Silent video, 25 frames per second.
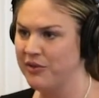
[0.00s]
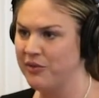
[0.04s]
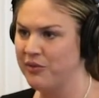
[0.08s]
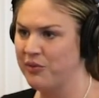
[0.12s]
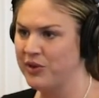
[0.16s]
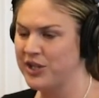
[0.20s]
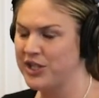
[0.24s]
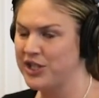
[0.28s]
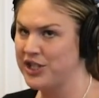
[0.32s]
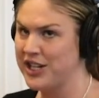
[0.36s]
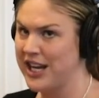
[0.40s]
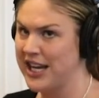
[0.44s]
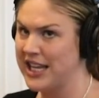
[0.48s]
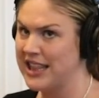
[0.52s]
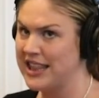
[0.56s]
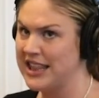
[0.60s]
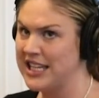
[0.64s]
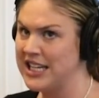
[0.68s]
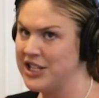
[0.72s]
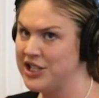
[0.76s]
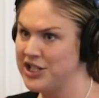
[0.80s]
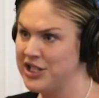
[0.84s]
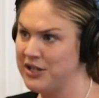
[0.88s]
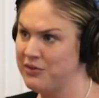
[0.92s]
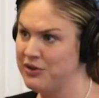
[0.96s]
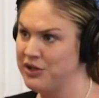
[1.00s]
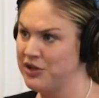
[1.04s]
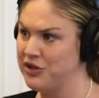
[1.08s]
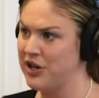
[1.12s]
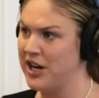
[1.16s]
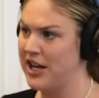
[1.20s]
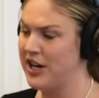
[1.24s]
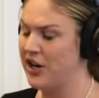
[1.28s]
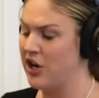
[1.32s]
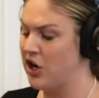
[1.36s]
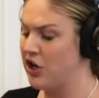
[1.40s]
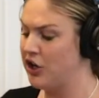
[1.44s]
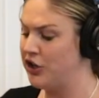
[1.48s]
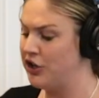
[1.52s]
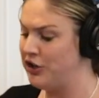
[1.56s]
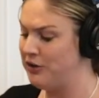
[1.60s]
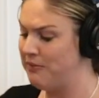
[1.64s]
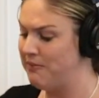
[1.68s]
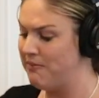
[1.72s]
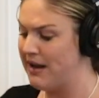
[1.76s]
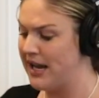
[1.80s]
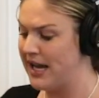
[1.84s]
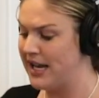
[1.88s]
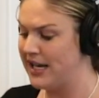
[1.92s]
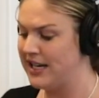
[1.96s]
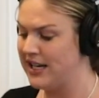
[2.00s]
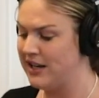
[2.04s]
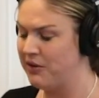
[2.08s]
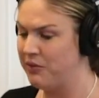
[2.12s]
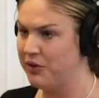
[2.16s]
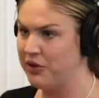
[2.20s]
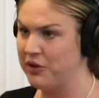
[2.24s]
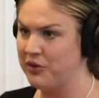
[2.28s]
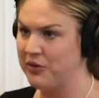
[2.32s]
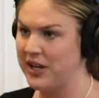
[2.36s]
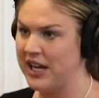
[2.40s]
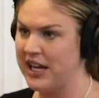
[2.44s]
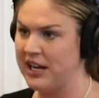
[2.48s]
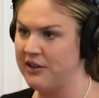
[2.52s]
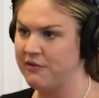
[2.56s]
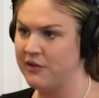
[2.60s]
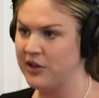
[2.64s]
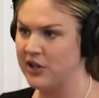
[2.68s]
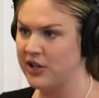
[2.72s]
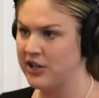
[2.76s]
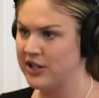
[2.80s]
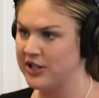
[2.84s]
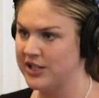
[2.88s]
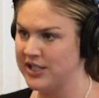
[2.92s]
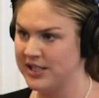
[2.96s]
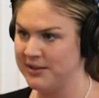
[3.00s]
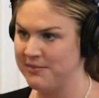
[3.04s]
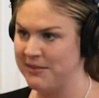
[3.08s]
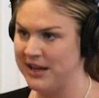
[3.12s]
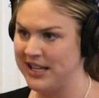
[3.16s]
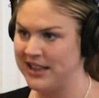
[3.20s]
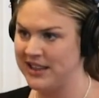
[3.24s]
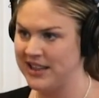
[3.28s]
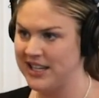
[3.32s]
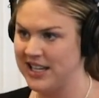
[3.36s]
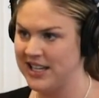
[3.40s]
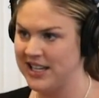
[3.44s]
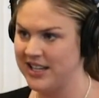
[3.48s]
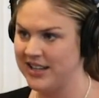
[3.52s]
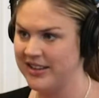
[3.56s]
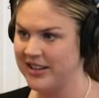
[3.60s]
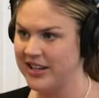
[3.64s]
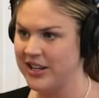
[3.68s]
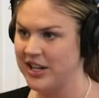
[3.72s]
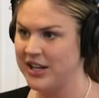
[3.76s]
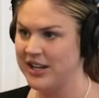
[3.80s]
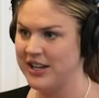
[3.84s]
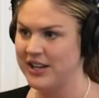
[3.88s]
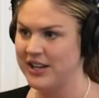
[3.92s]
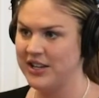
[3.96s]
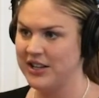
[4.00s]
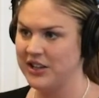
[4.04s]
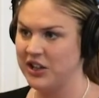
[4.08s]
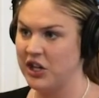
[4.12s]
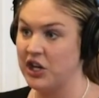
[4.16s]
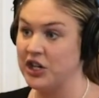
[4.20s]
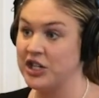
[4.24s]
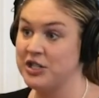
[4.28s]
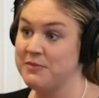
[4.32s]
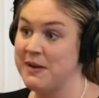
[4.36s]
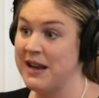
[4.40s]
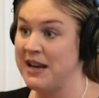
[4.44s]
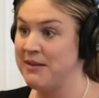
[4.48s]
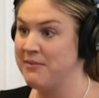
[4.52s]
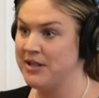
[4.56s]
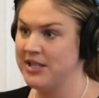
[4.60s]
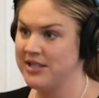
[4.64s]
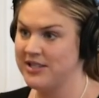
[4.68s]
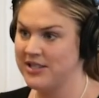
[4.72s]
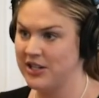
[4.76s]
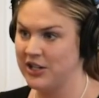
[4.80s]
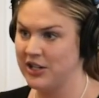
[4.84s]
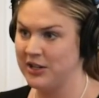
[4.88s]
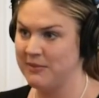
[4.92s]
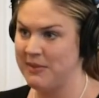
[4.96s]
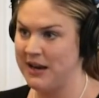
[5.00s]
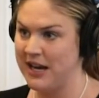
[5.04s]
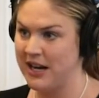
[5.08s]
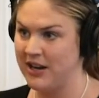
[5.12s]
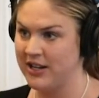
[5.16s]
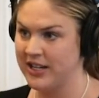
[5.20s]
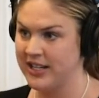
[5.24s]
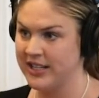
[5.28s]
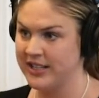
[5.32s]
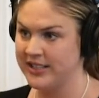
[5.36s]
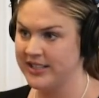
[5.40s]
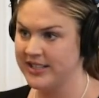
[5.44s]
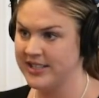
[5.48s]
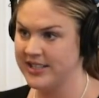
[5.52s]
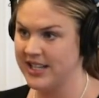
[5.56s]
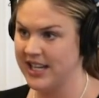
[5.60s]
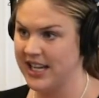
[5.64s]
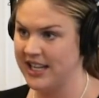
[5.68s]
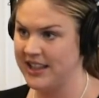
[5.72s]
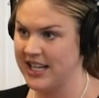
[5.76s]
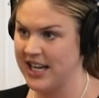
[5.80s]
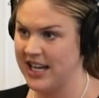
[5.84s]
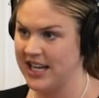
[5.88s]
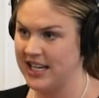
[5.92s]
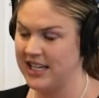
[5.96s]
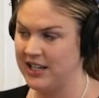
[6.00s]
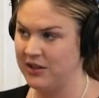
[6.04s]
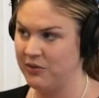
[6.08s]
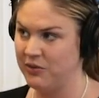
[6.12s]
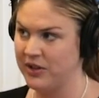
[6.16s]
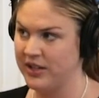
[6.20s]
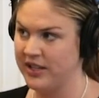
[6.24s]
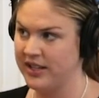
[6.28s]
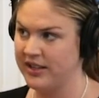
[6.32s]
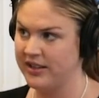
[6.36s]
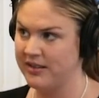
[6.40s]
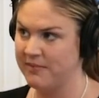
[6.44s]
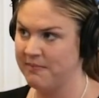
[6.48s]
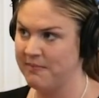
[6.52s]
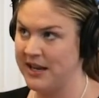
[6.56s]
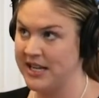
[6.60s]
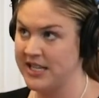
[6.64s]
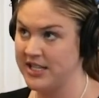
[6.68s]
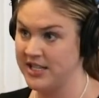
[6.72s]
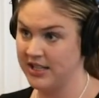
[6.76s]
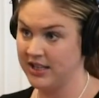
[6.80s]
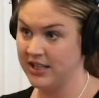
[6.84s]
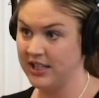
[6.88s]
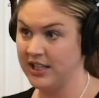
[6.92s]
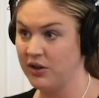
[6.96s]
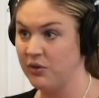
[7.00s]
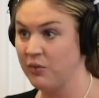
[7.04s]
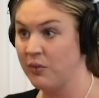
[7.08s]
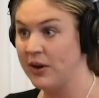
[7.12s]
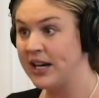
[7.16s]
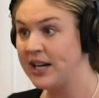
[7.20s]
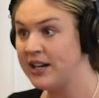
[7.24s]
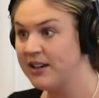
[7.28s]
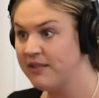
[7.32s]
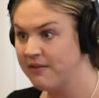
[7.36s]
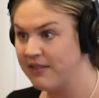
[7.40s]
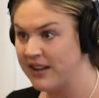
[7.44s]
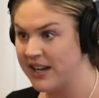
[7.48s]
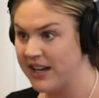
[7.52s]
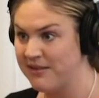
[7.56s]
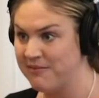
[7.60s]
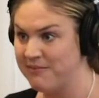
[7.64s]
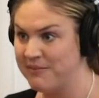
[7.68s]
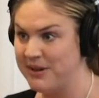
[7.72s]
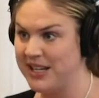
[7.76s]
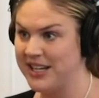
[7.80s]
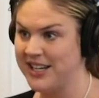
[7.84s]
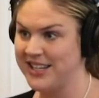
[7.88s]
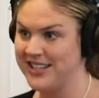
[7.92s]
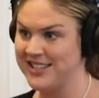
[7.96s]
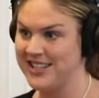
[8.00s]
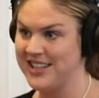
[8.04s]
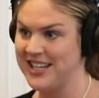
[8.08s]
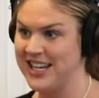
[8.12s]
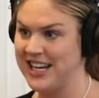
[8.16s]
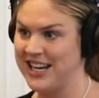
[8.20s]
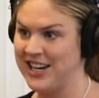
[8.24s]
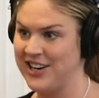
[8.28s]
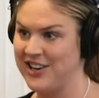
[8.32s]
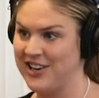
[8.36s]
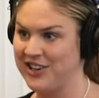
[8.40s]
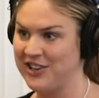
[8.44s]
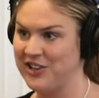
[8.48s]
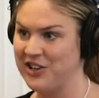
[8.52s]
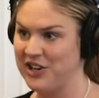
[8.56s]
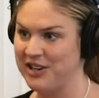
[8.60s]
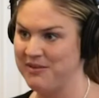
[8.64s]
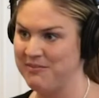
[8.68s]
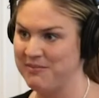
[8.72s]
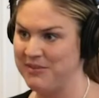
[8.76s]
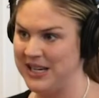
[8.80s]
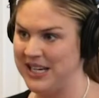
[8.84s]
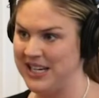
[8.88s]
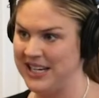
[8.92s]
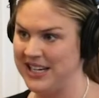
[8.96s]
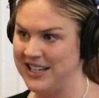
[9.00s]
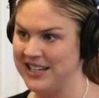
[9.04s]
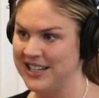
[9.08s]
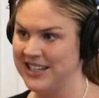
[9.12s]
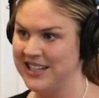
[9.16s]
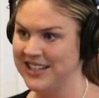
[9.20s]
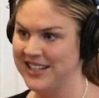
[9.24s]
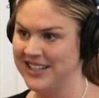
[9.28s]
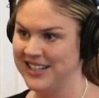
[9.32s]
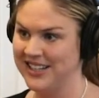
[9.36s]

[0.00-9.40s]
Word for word: which I think she was trying to argue meant it was okay for her to make these large payments to her parents and that he was basically aware of them because they are going to be